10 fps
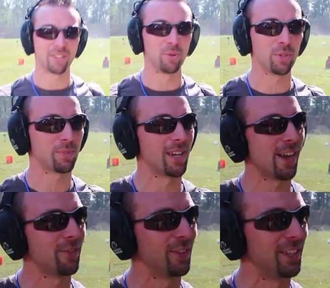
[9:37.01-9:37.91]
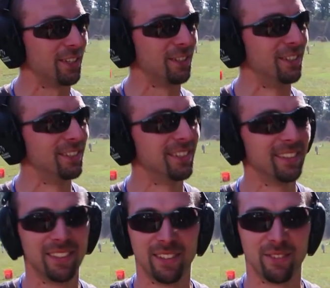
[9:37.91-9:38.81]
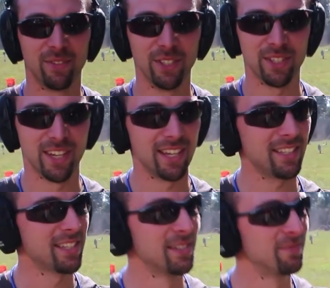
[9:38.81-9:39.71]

cools me off a little. Feels nice.